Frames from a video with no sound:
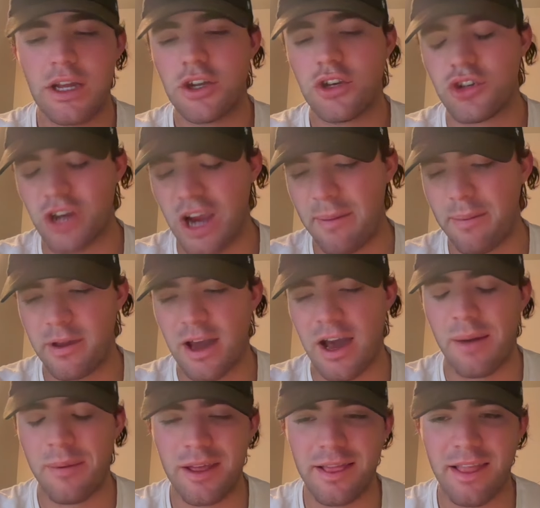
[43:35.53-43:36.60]
drop a
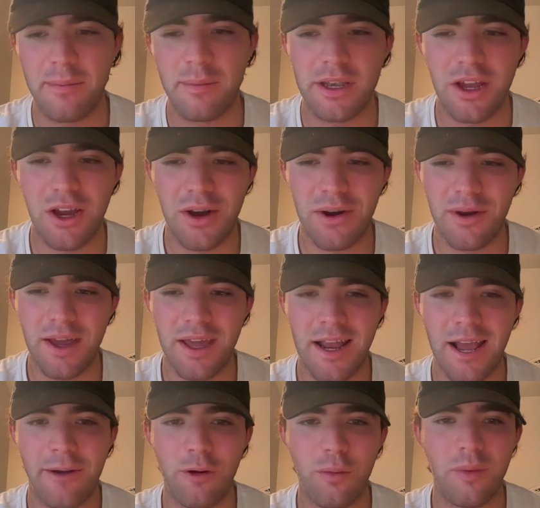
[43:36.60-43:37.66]
comment, let me know, and
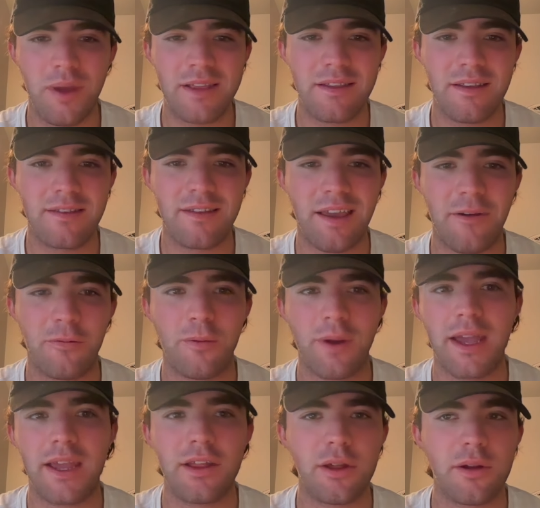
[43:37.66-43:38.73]
I will make this a
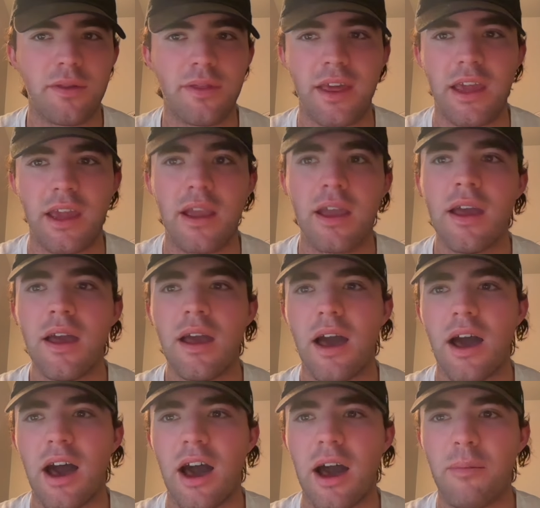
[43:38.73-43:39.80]
regular thing.
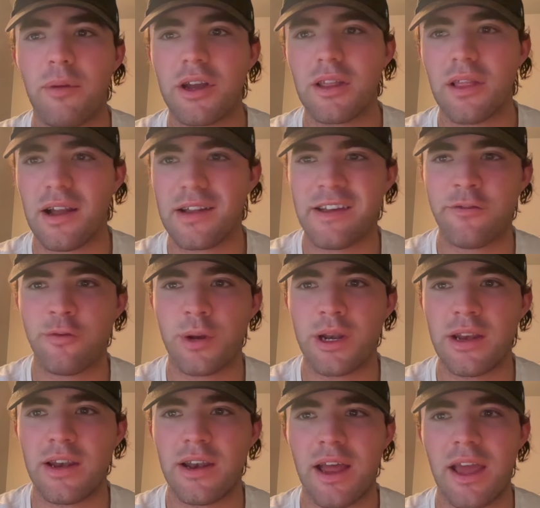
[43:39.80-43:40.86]
But good luck to
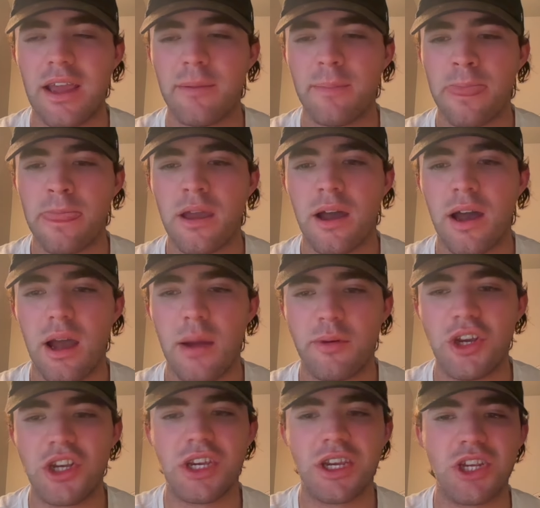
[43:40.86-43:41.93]
everybody tonight. I
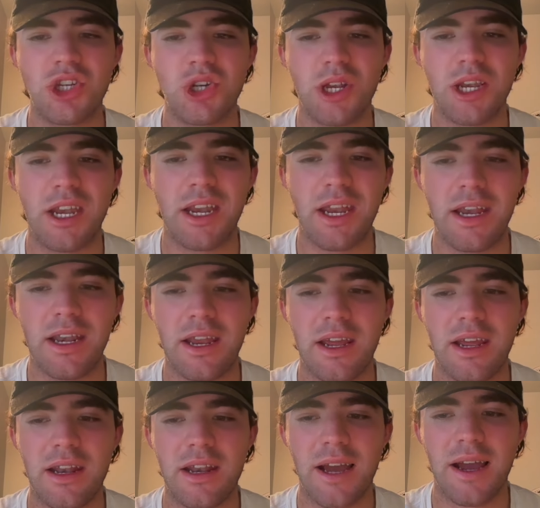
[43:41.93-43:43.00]
appreciate you joining in,
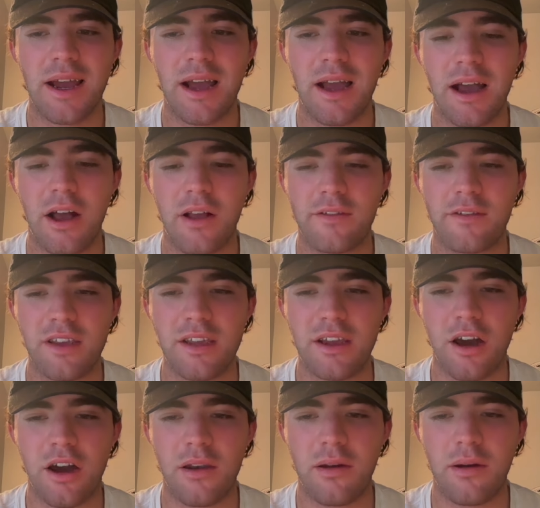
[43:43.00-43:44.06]
and I'll see you
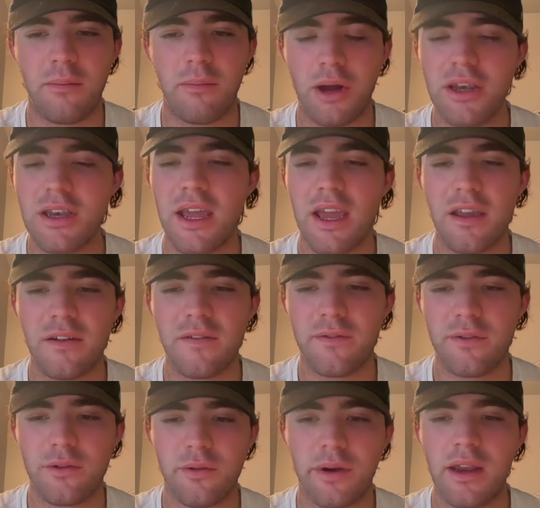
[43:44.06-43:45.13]
on Monday
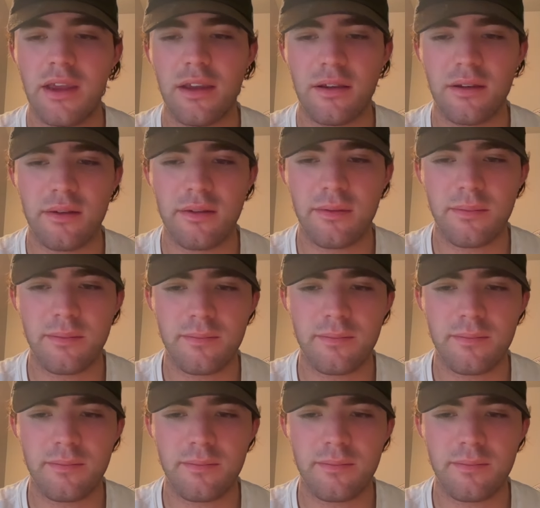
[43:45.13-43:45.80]
for the rankings.